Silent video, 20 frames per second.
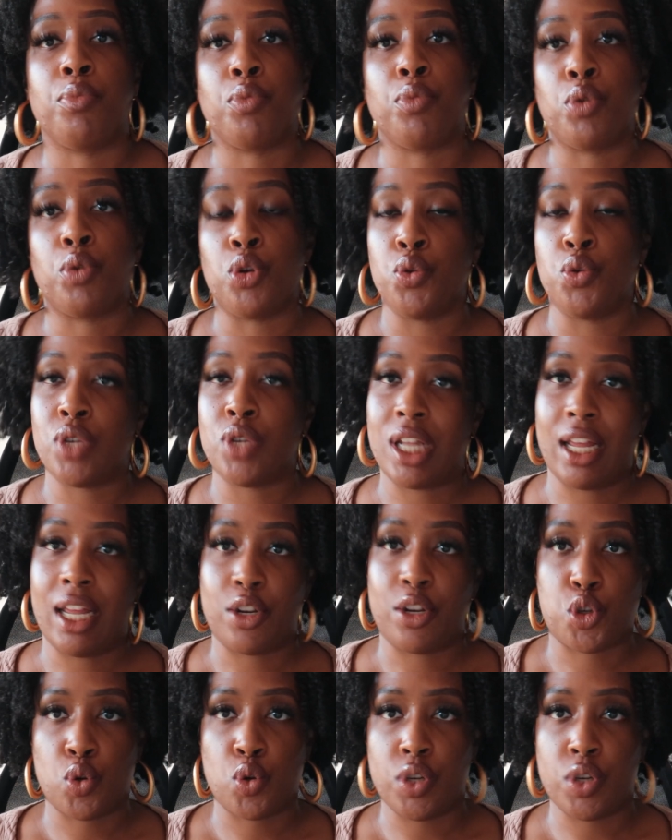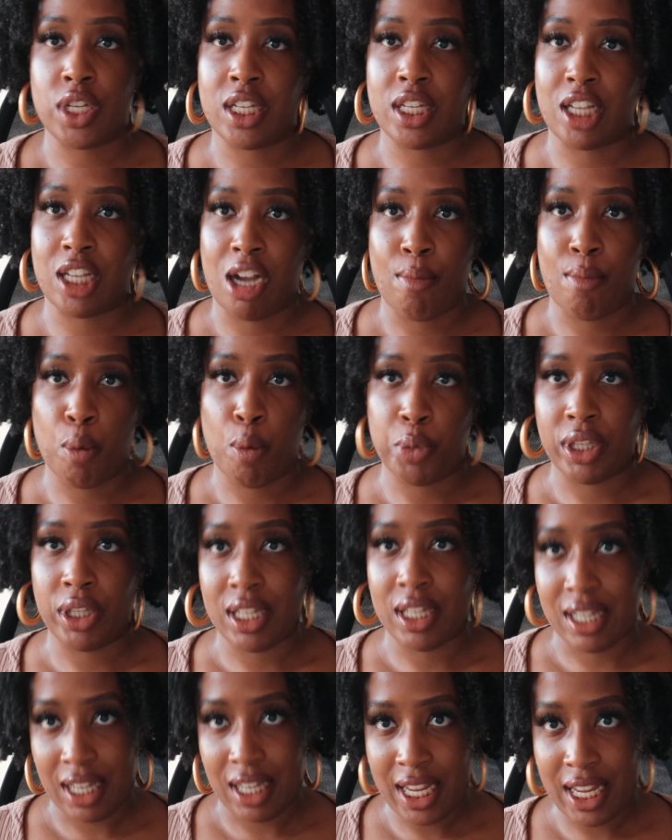use a lot of sources to come up with
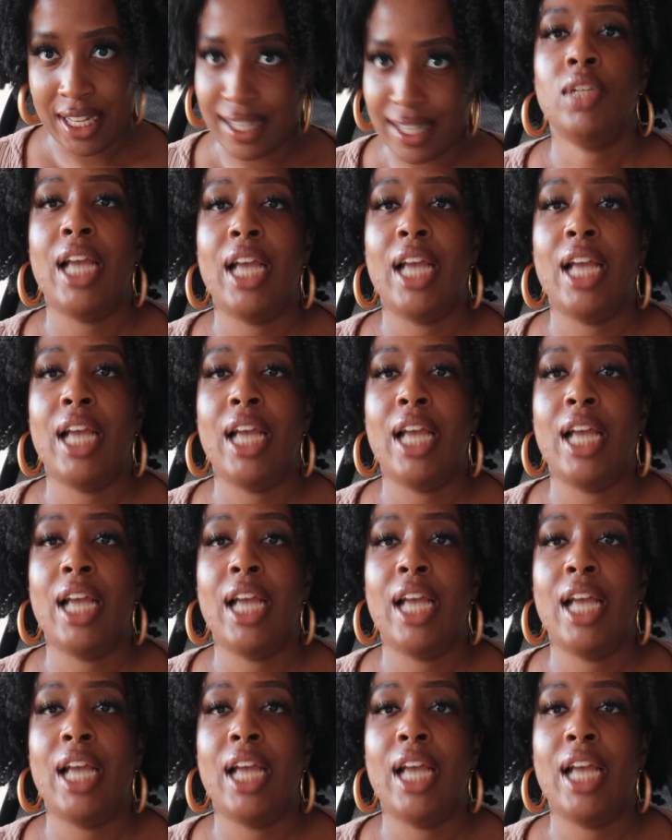this list,